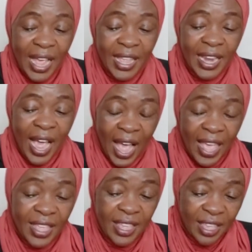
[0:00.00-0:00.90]
in
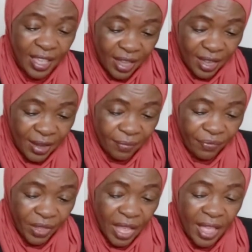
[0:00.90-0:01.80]
high gear,
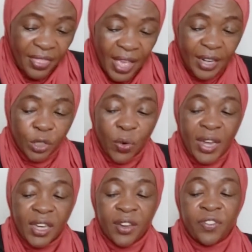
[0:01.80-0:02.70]
they are
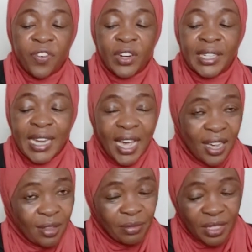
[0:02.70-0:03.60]
24
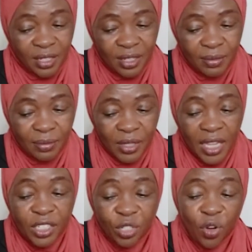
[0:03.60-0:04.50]
times
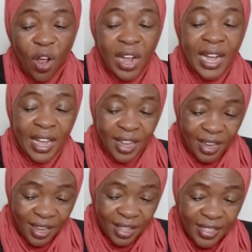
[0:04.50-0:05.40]
stronger
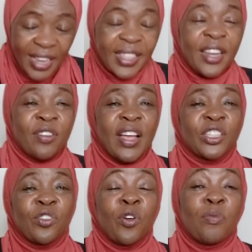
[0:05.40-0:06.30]
than the
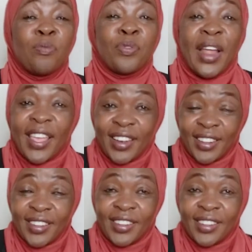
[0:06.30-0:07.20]
rational brain.
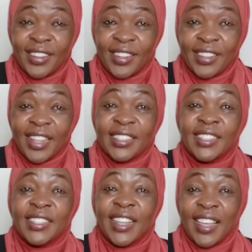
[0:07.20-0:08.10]

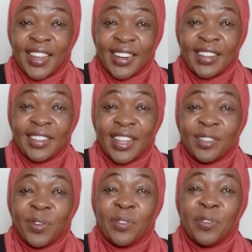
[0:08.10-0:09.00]
That's scary. That's
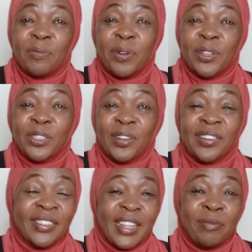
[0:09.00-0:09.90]
when the
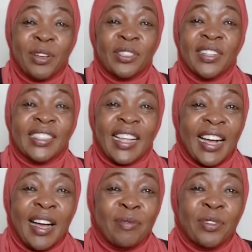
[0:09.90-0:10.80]
emotions
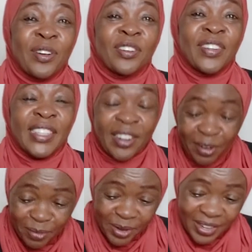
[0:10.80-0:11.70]
come, you don't reason
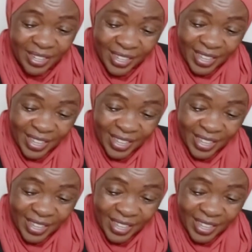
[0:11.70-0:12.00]
anymore.